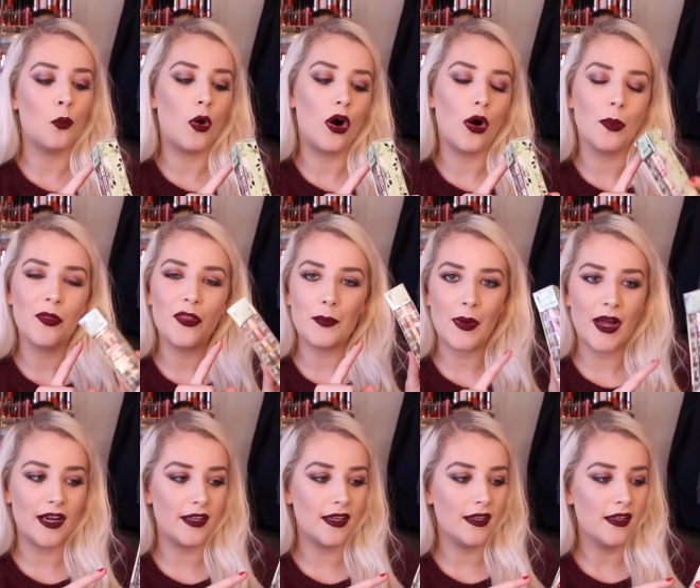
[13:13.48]
Warmth
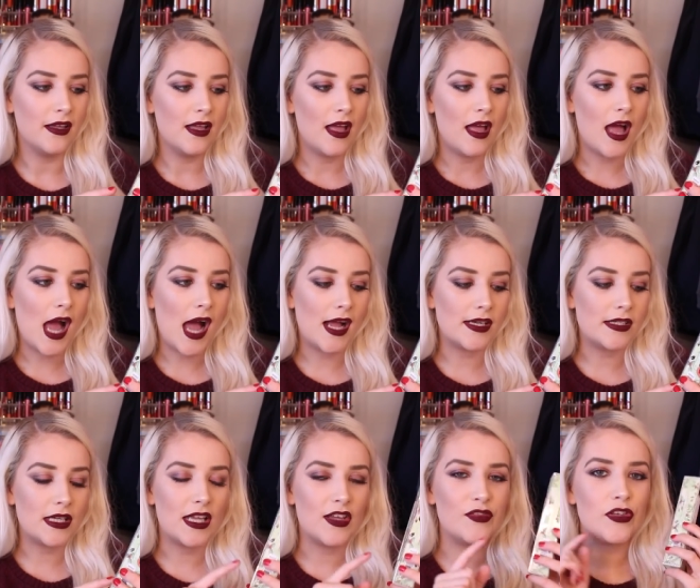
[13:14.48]
palette,
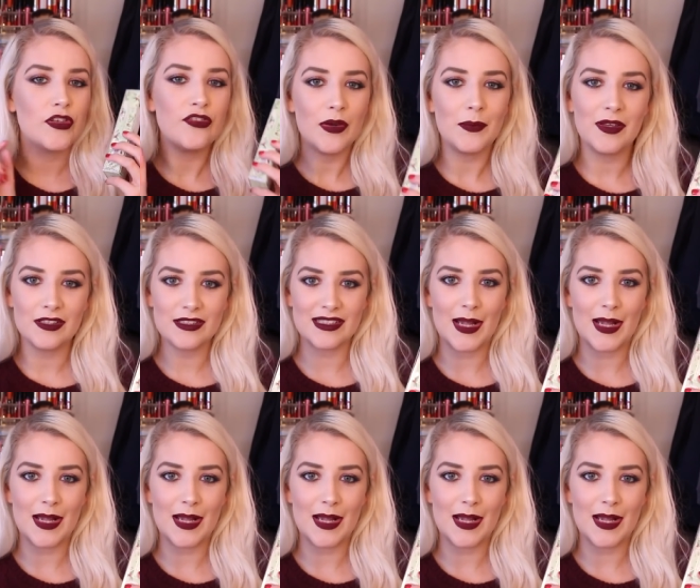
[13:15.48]
and if you follow me on